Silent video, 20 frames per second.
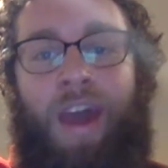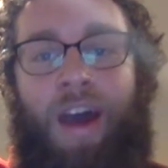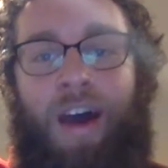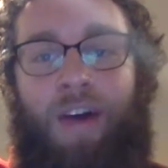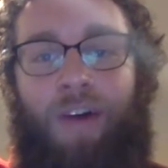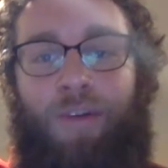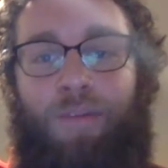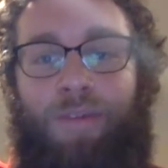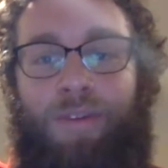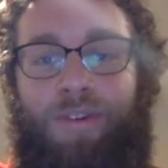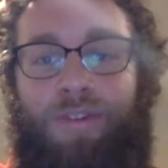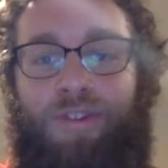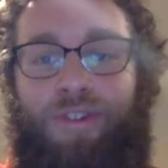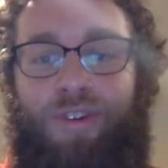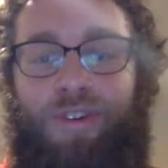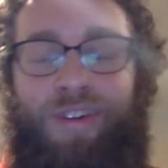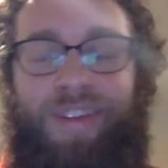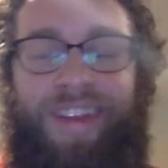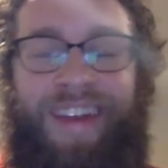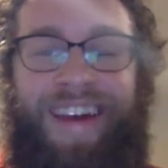I hope you
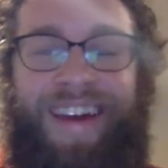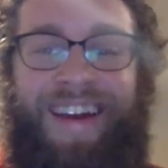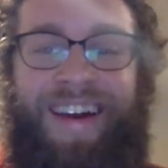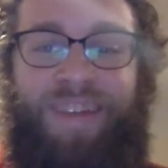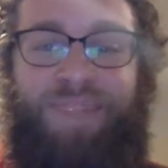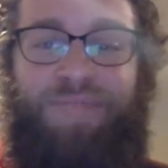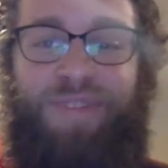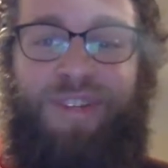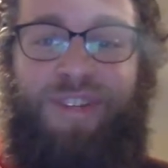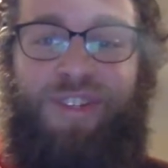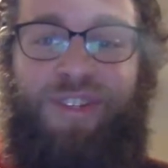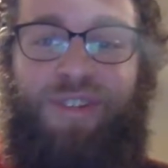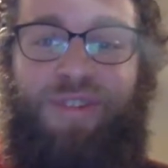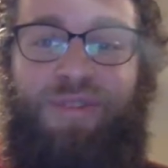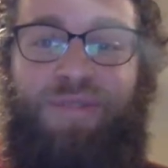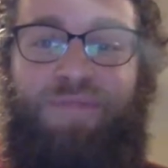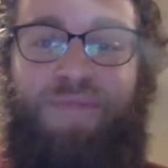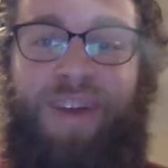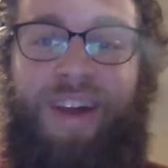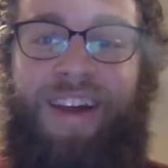enjoyed that. I'm
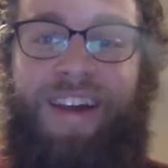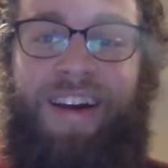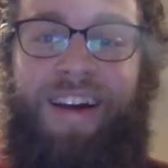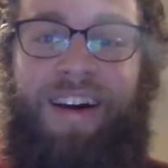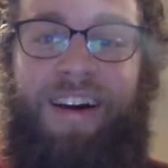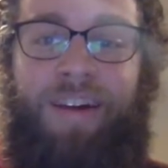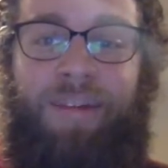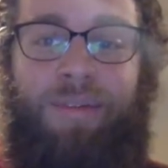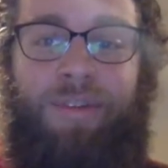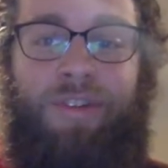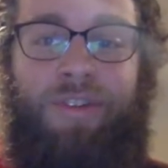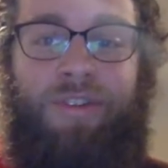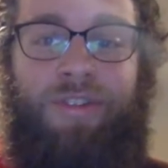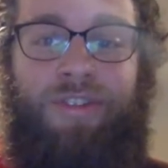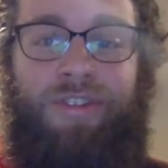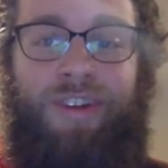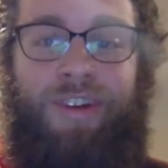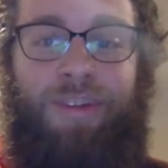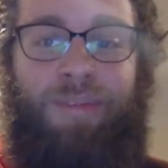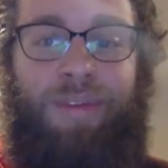Minnesota Mike. Be sure to
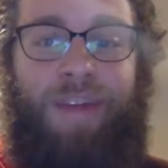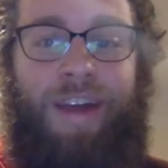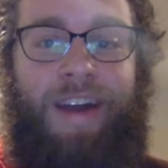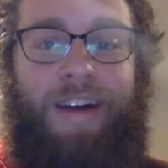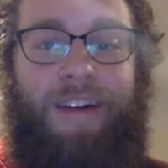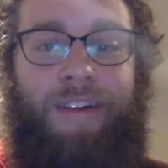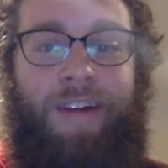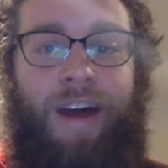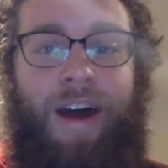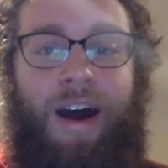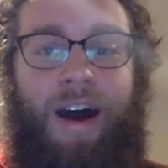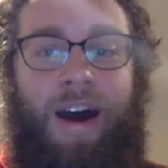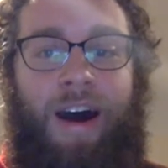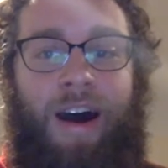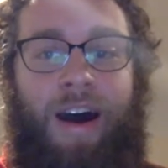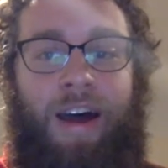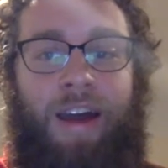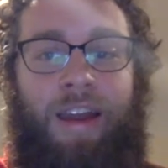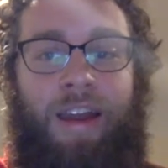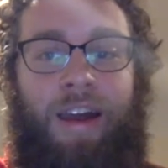check me out
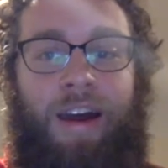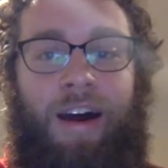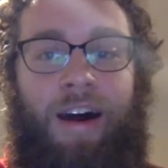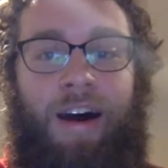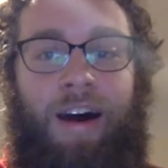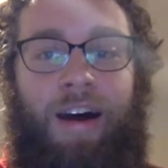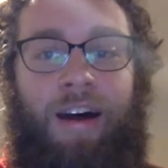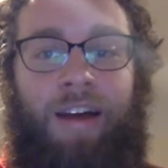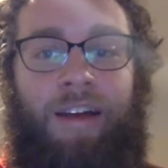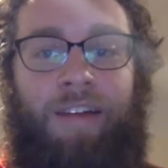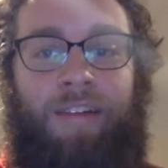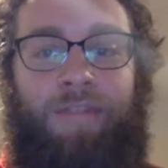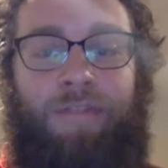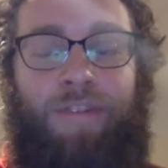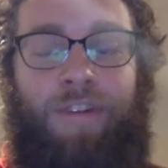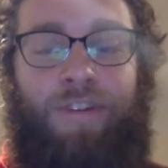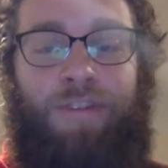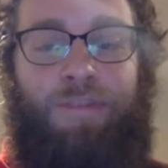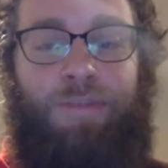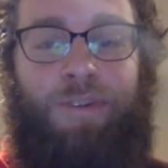on
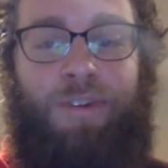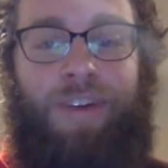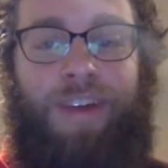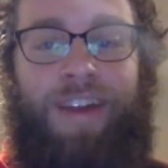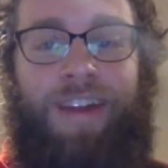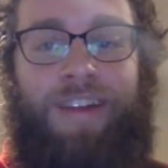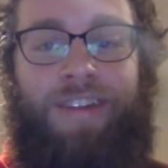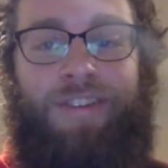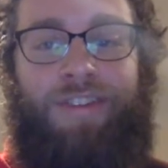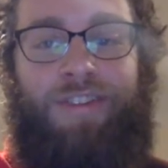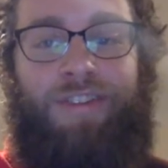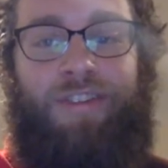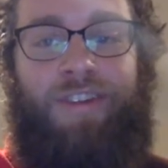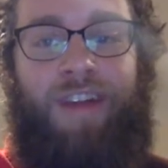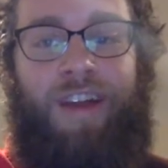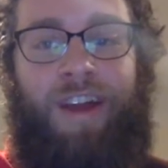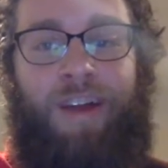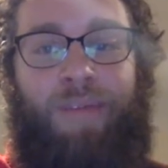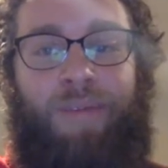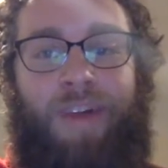Facebook and
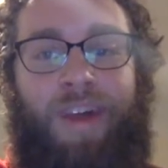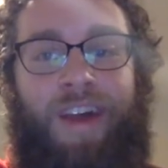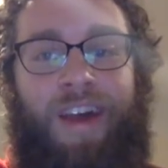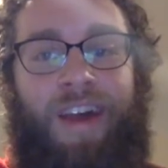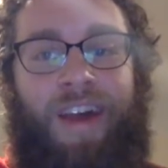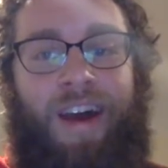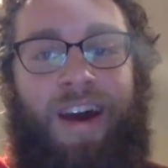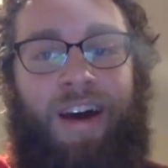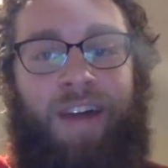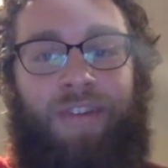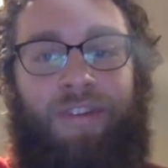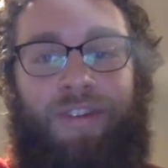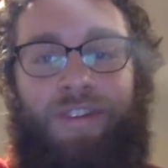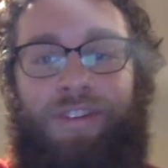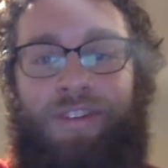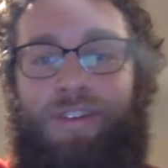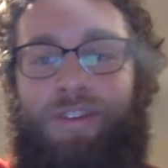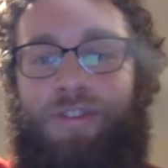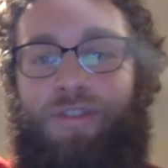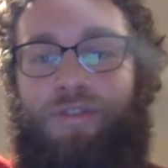Instagram.
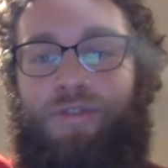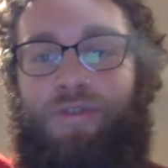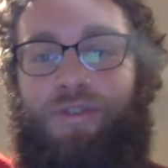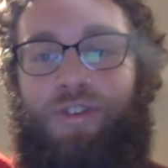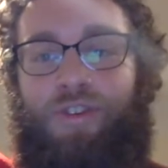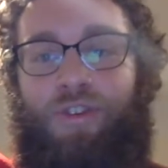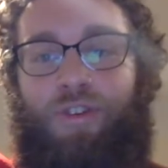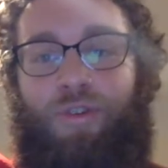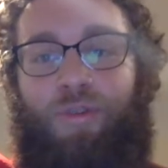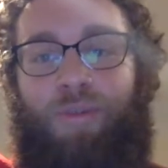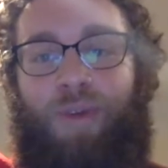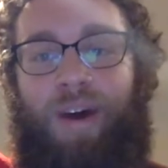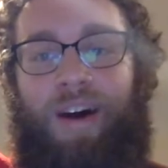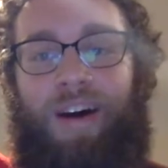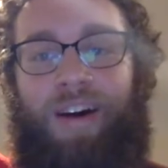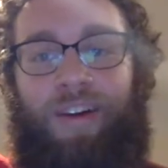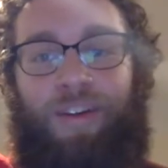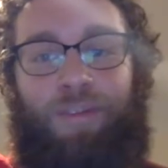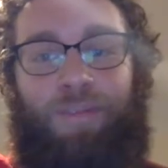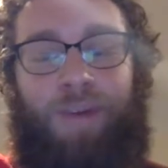Obviously, YouTube,
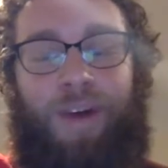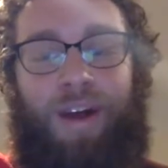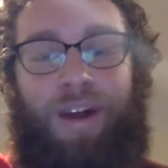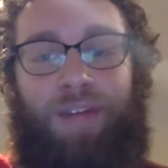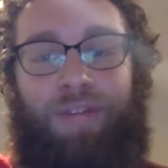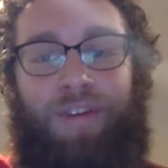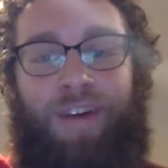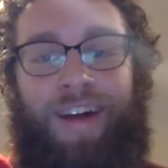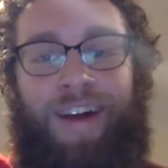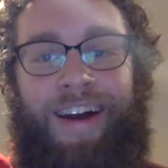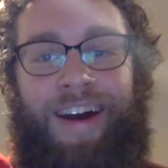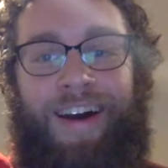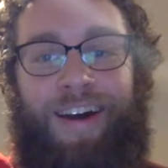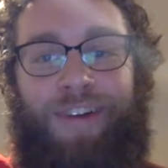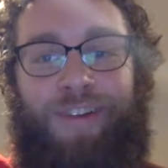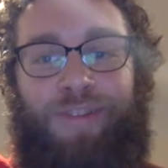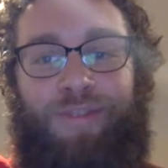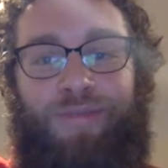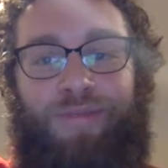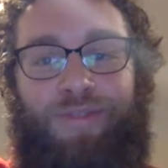Spotify,
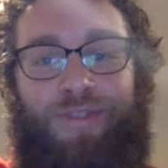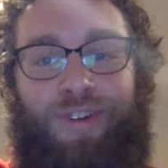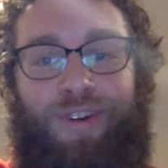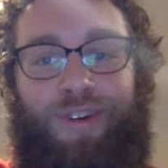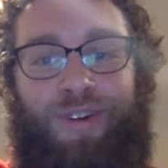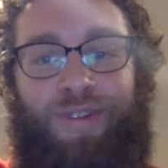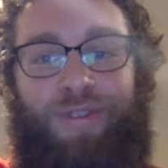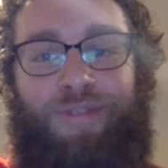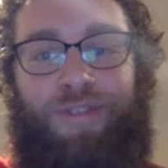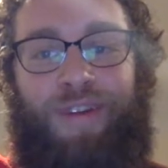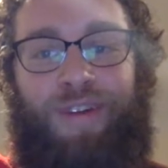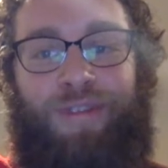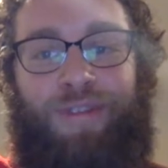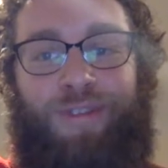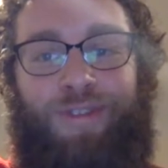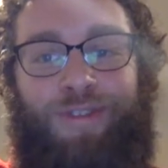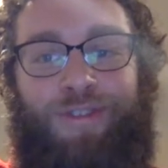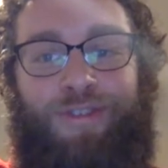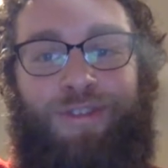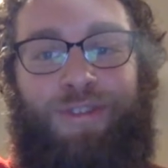iTunes, all your
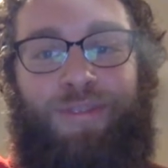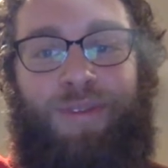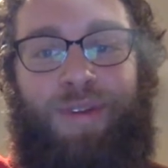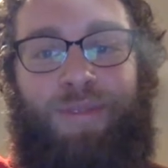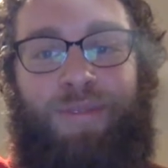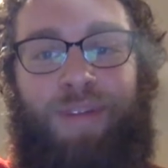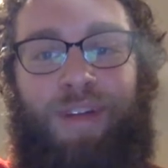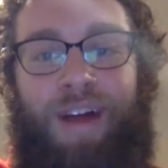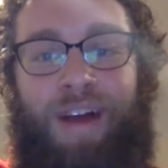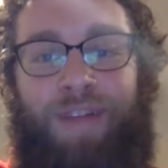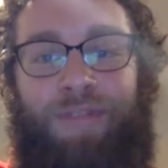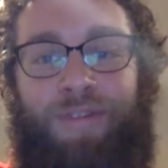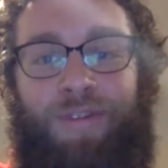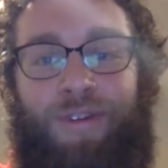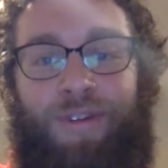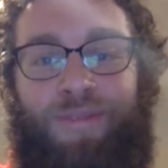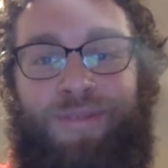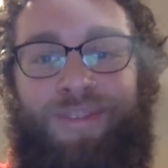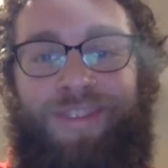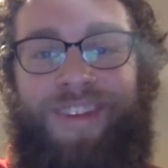favorite streaming
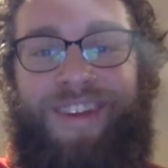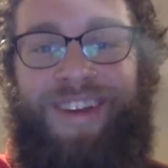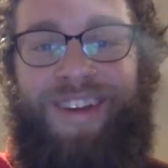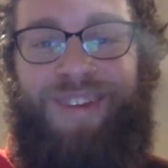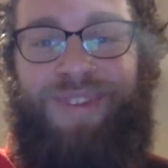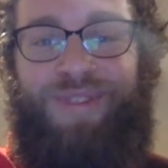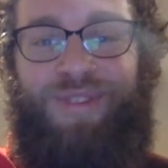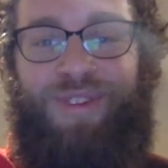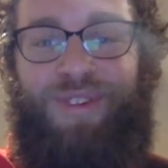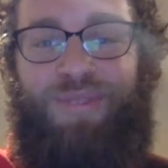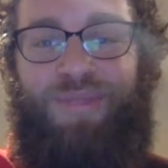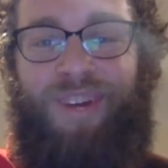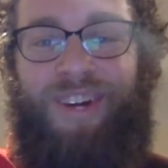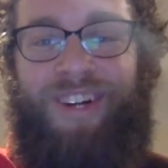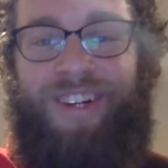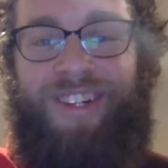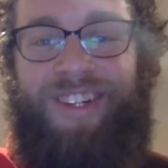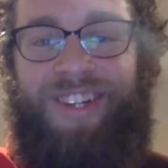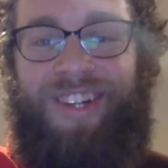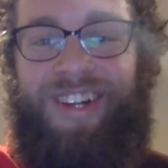platforms. Thank you so
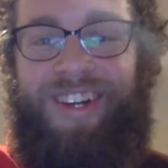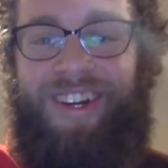much.